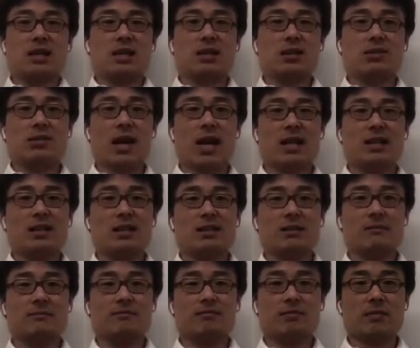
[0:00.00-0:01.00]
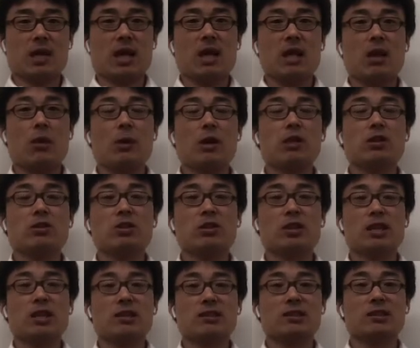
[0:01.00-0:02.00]
Great. And when you do
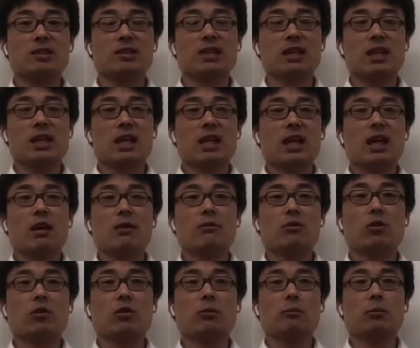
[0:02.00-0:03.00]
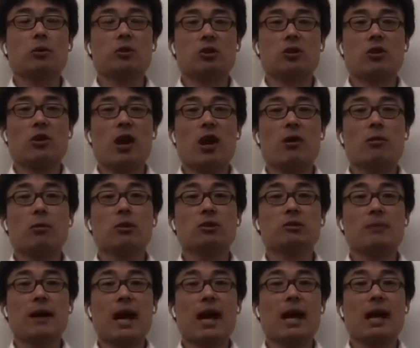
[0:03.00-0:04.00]
this, if you push your elbows
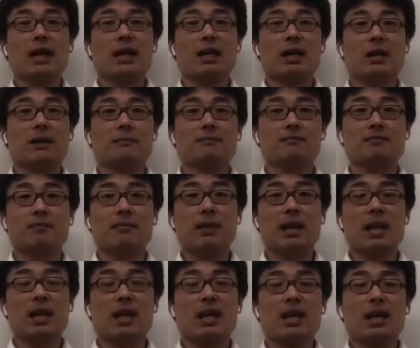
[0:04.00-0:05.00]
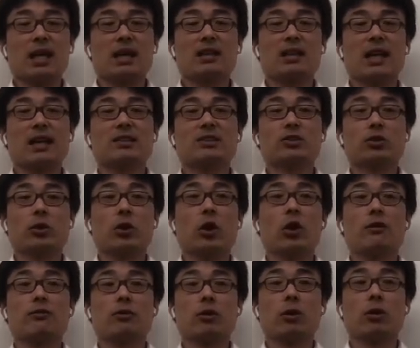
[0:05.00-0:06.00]
back, it tends to
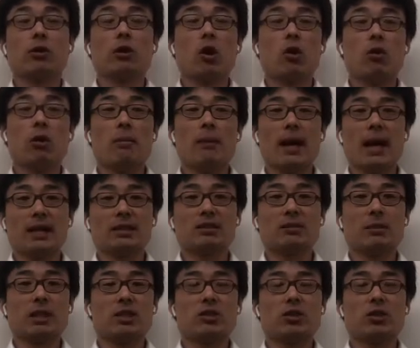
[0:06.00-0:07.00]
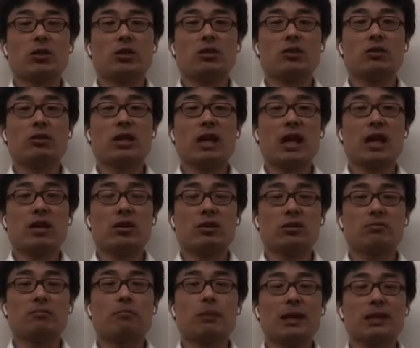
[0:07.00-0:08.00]
curve your lower back. So make sure you get your
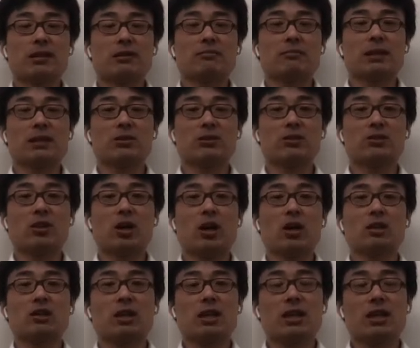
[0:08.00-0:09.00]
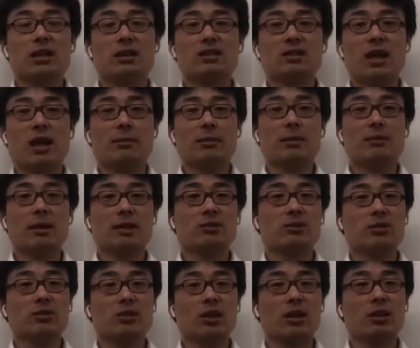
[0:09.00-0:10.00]
buttock muscles on, tummy
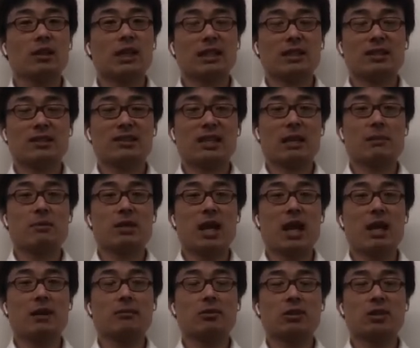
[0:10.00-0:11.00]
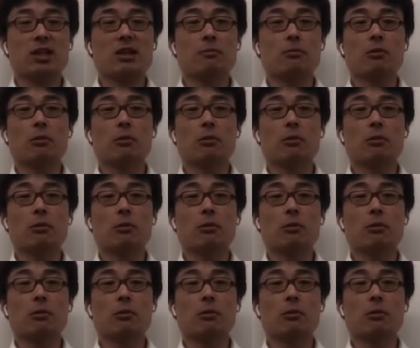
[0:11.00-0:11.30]
muscles on at the same time to keep your